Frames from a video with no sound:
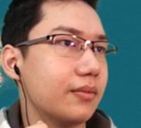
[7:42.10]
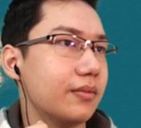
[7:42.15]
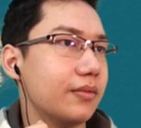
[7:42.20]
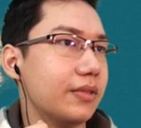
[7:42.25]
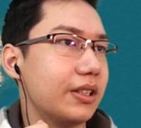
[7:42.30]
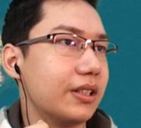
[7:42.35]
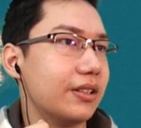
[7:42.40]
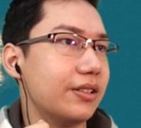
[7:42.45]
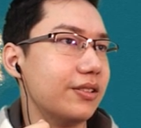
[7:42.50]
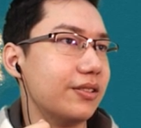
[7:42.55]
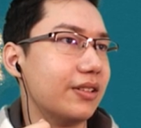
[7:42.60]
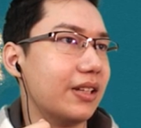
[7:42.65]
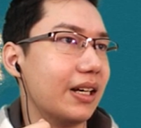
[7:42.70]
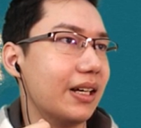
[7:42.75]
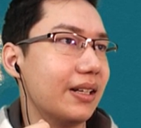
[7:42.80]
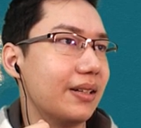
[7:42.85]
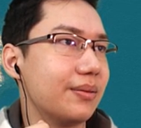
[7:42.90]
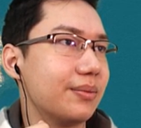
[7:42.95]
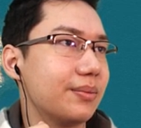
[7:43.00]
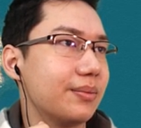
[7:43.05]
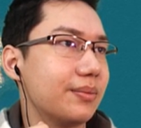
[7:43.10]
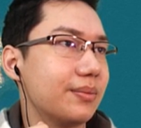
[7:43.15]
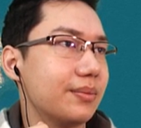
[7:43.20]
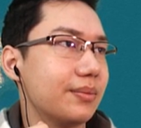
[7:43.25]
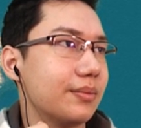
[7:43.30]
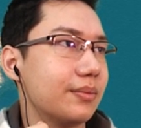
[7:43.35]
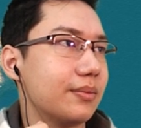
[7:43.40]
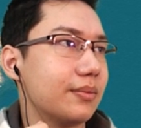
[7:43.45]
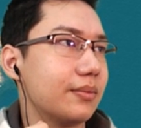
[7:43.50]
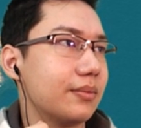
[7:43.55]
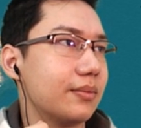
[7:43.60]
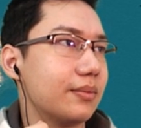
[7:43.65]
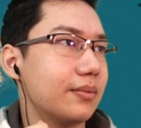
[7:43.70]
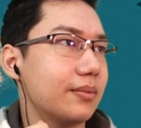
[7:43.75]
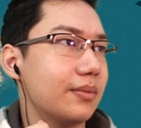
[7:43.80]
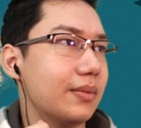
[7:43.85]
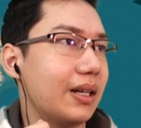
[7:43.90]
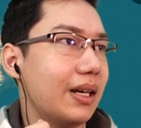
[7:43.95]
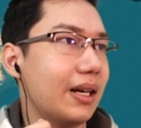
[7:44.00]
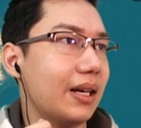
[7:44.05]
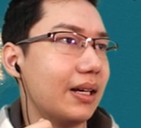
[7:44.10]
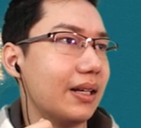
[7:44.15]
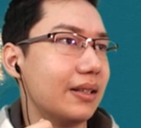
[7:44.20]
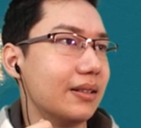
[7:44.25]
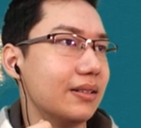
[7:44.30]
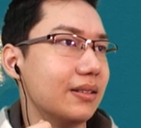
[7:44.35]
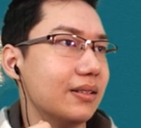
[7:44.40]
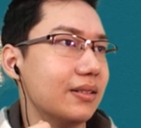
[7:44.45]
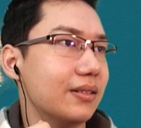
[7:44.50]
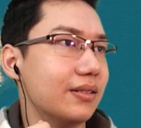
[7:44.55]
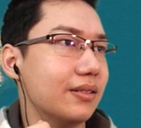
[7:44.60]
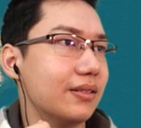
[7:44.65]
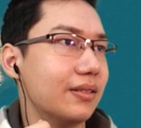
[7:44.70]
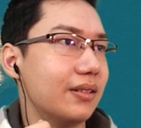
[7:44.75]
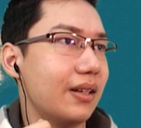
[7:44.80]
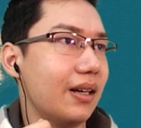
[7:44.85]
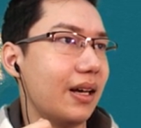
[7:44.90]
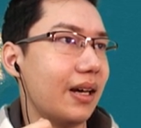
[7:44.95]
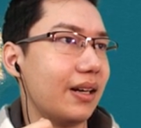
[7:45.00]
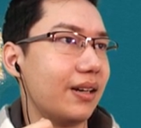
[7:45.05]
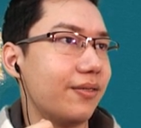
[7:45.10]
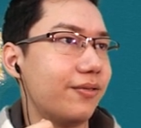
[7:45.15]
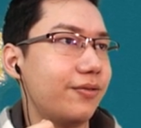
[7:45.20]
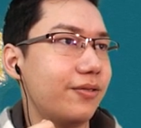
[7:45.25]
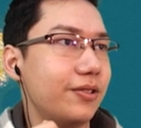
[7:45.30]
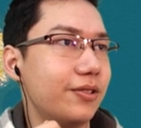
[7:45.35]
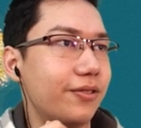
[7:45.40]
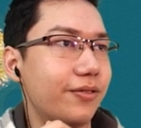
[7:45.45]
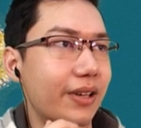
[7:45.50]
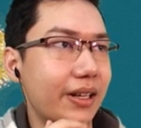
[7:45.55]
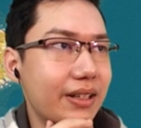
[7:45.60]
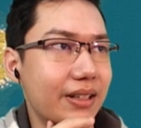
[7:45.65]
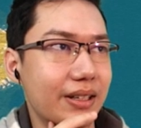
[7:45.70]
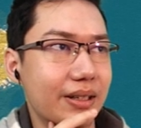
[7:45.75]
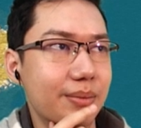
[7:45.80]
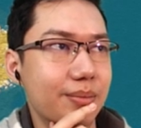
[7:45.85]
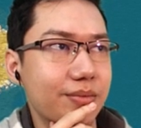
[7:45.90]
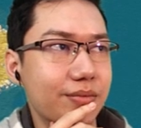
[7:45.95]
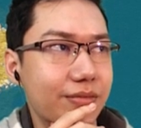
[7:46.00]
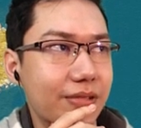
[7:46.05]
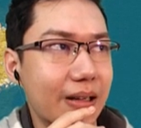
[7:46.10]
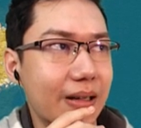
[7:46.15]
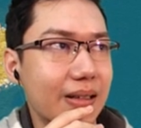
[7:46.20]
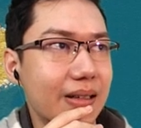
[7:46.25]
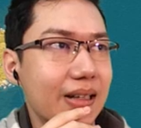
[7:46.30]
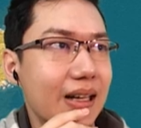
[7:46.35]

We can do that. And add a food vendor, right.